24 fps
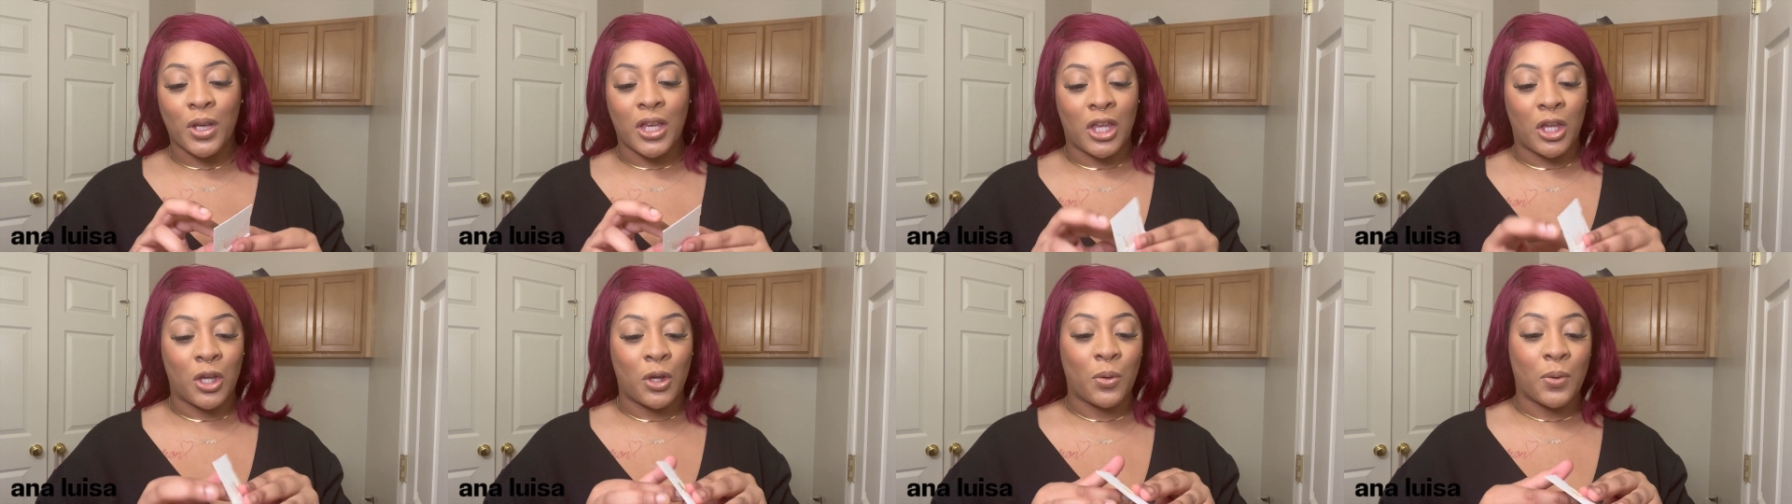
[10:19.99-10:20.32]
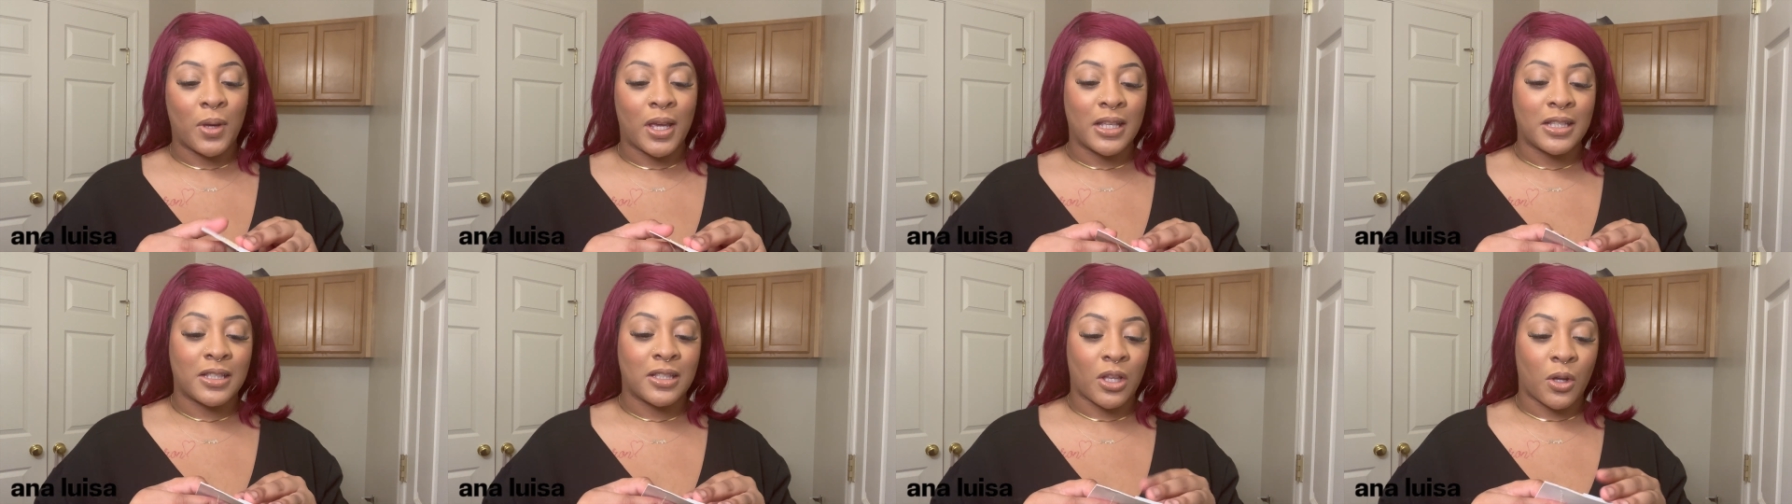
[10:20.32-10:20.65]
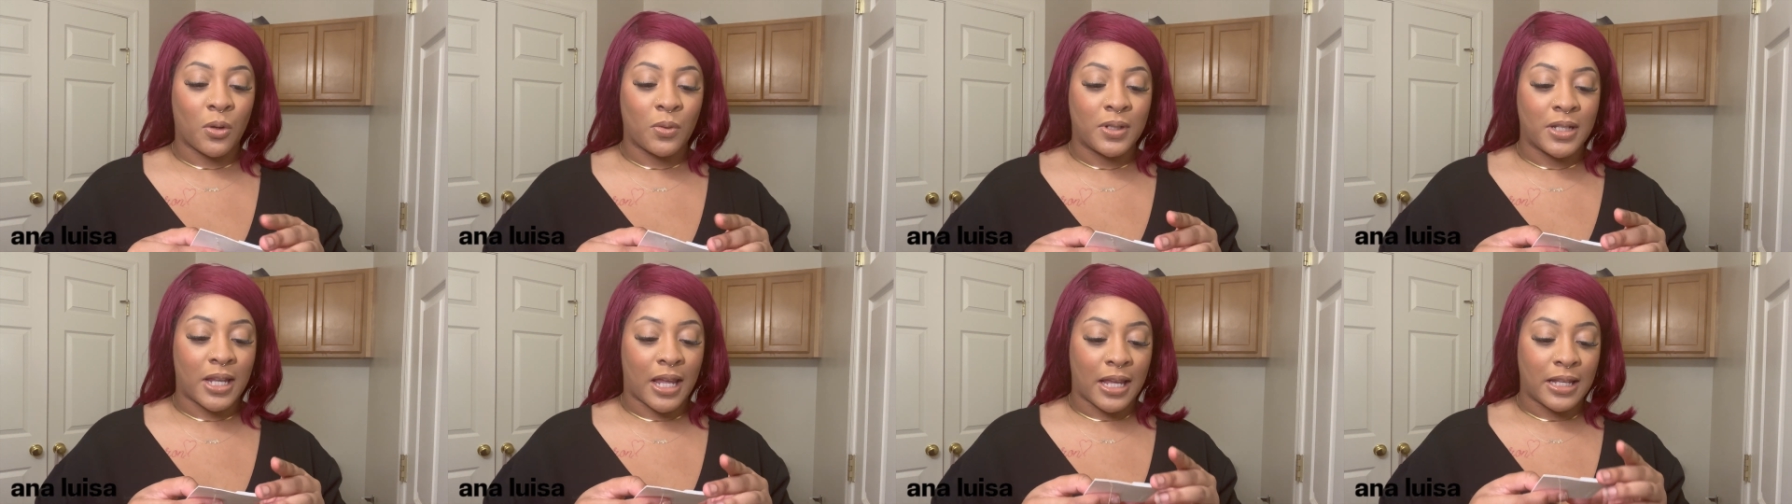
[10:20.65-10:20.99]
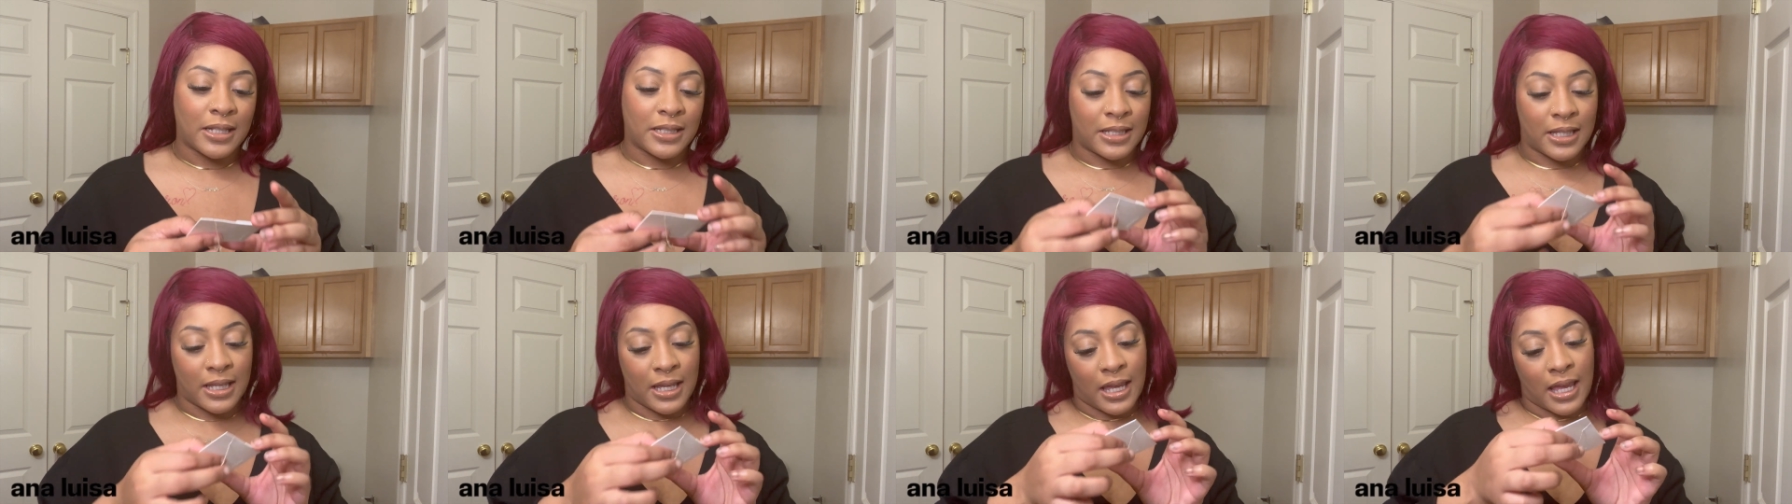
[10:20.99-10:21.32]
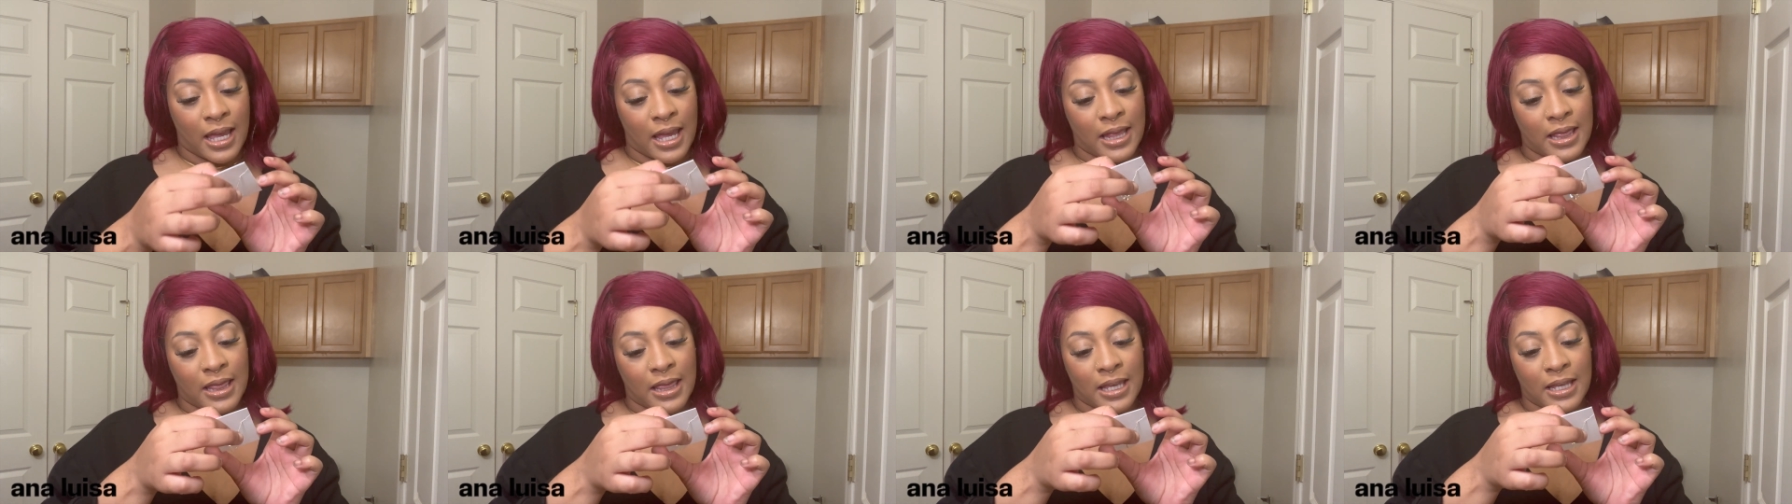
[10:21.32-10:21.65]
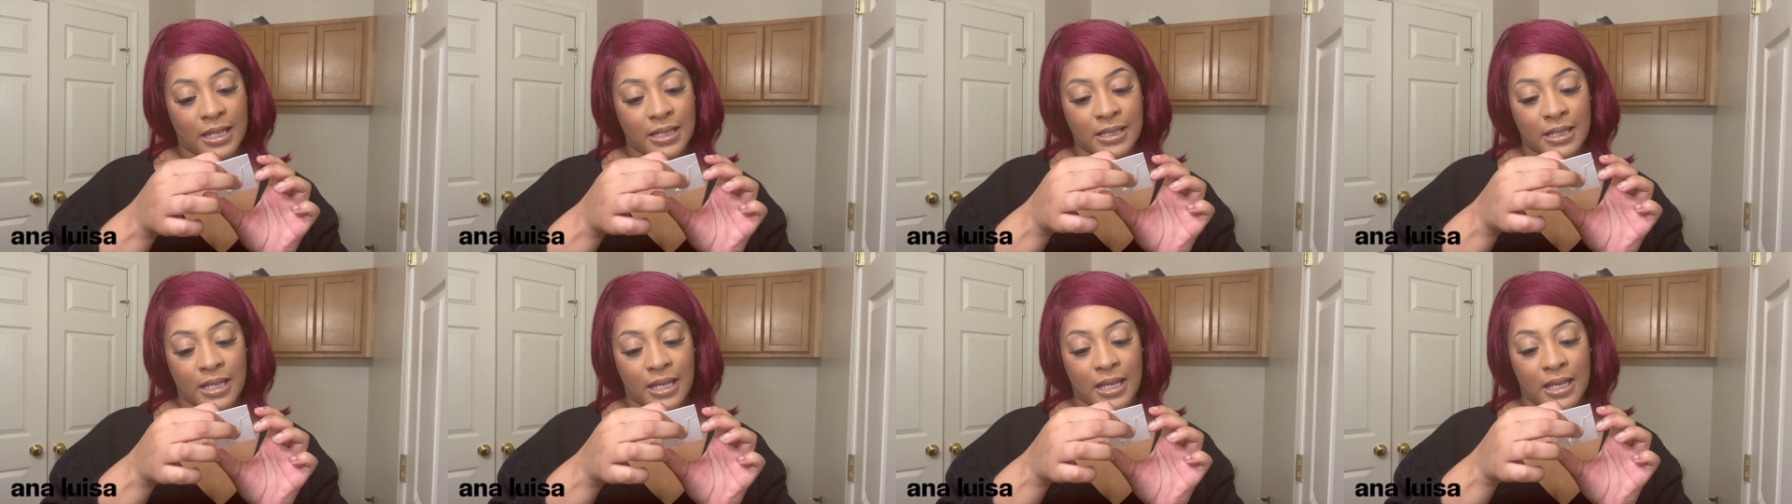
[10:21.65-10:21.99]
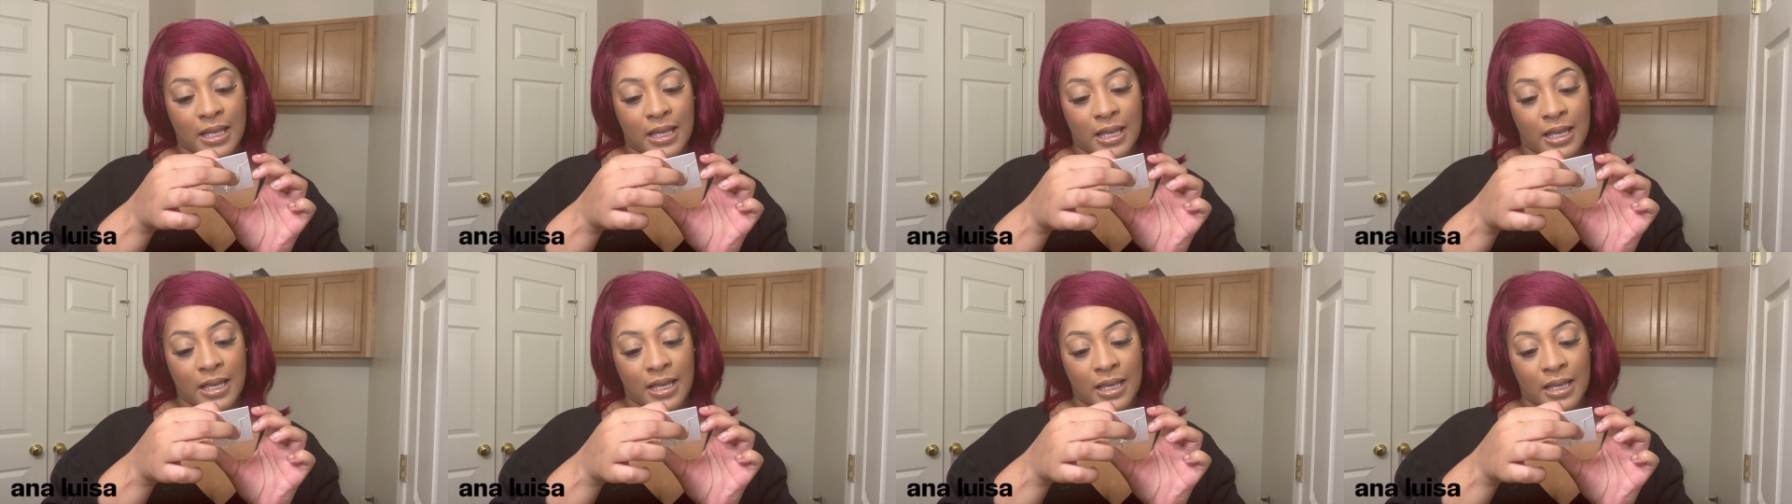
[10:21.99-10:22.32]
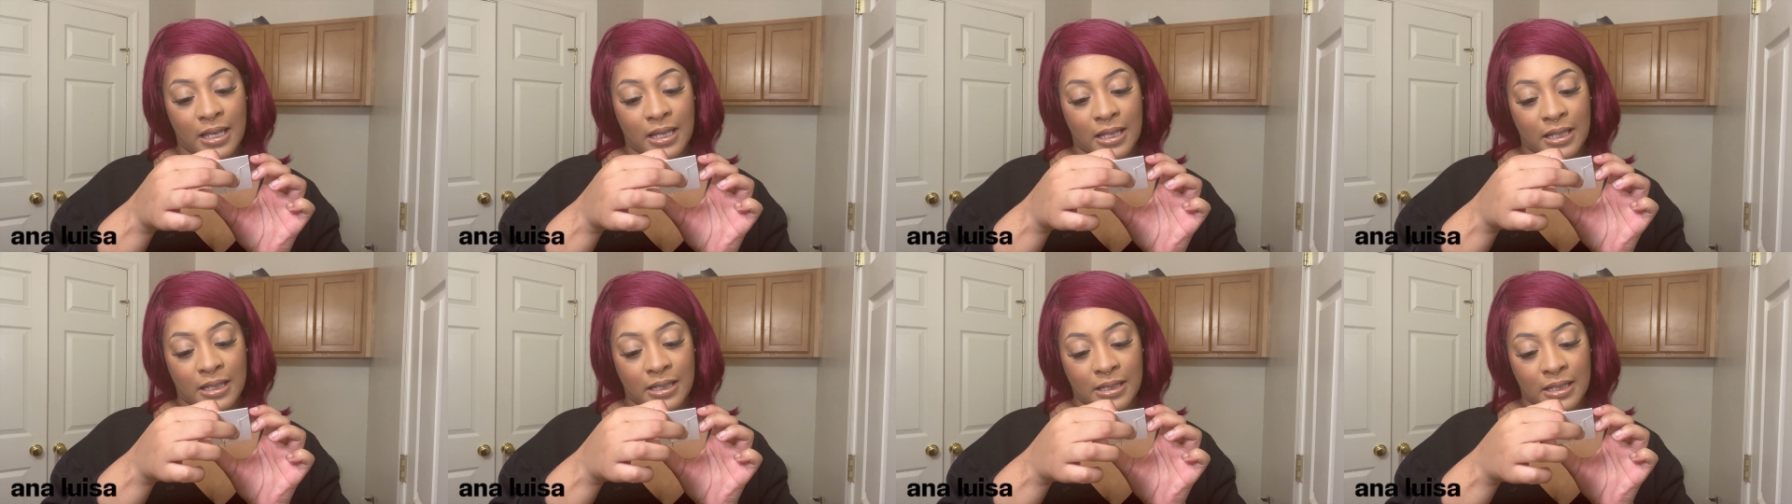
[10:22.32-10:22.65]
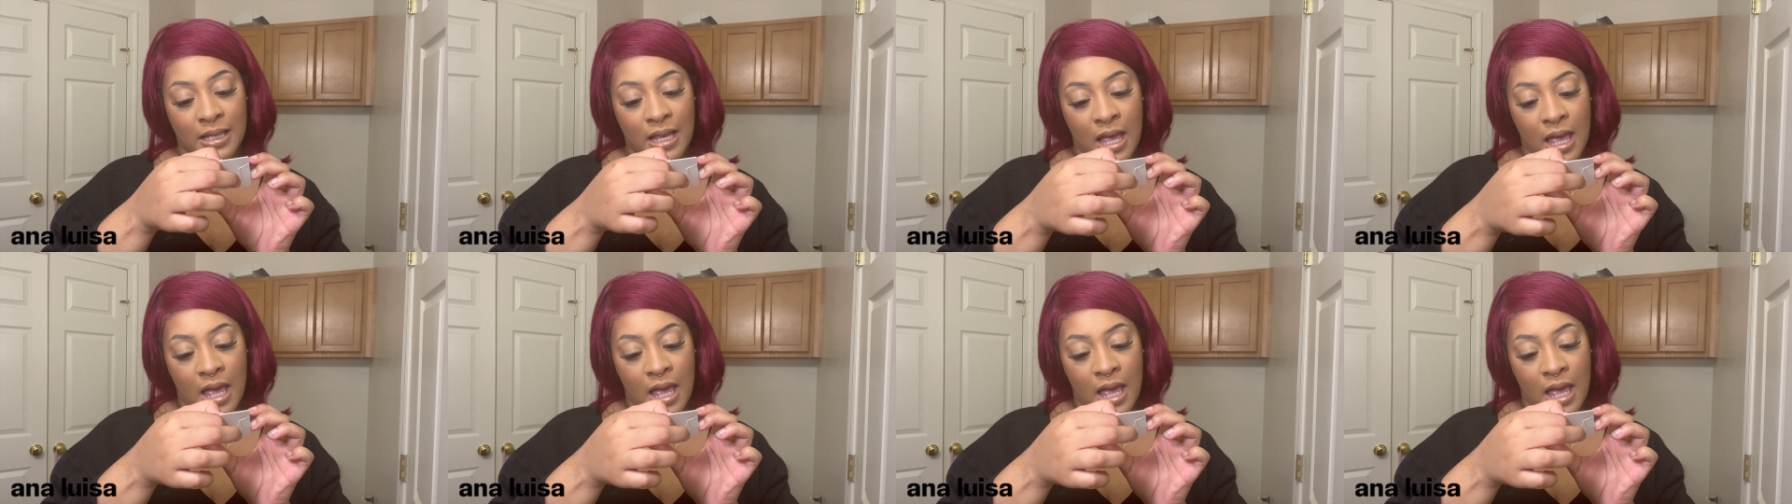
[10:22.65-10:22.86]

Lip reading: cute. It's so dainty. And this is